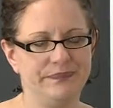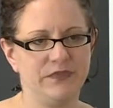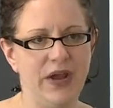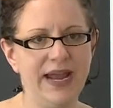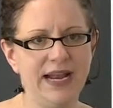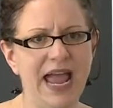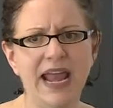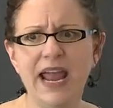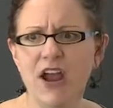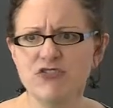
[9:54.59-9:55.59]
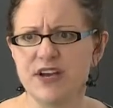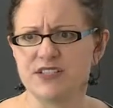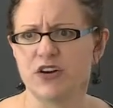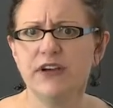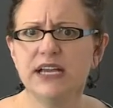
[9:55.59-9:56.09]
Right? I had a
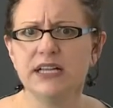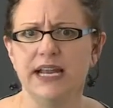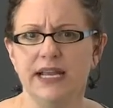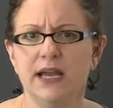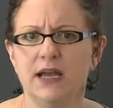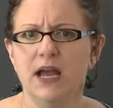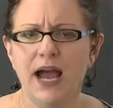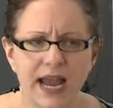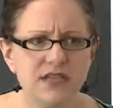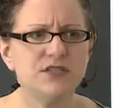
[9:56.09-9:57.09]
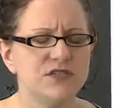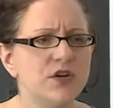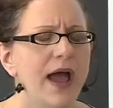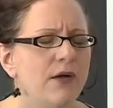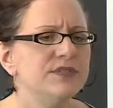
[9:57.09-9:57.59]
hairdresser, Greek lady. I asked her,
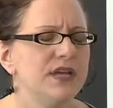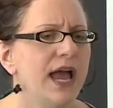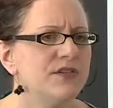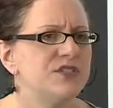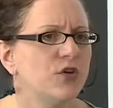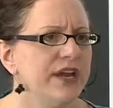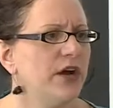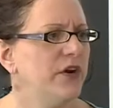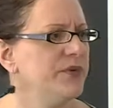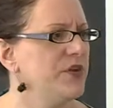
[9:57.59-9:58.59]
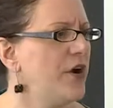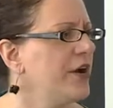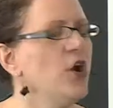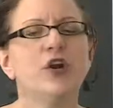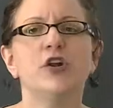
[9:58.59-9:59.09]
so how's, how's the Greek going with your
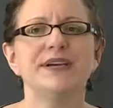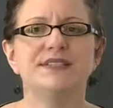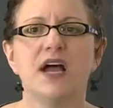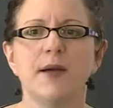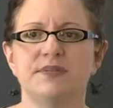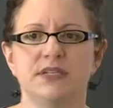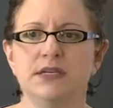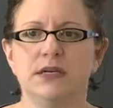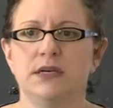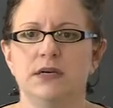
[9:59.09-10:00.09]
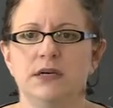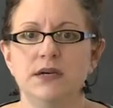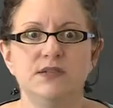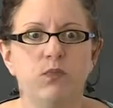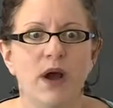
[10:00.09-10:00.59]
daughter? No, no, no, I stopped.
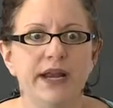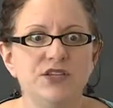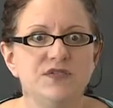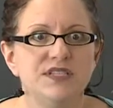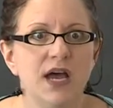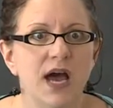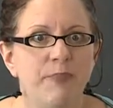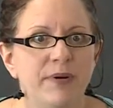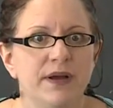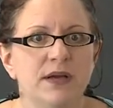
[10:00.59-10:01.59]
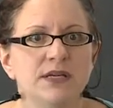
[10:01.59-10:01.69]
I said, why did you stop?